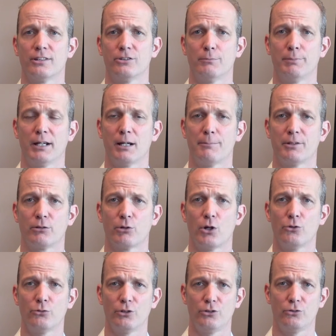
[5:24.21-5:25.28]
that you pick up at the
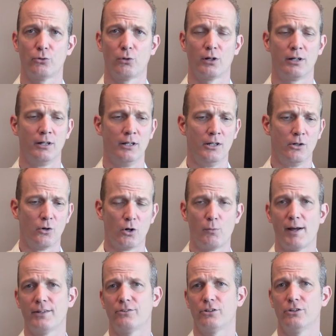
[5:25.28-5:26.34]
grocery store
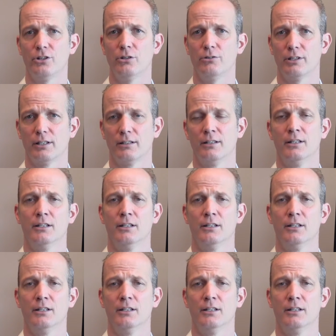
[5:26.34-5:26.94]
or Western Union.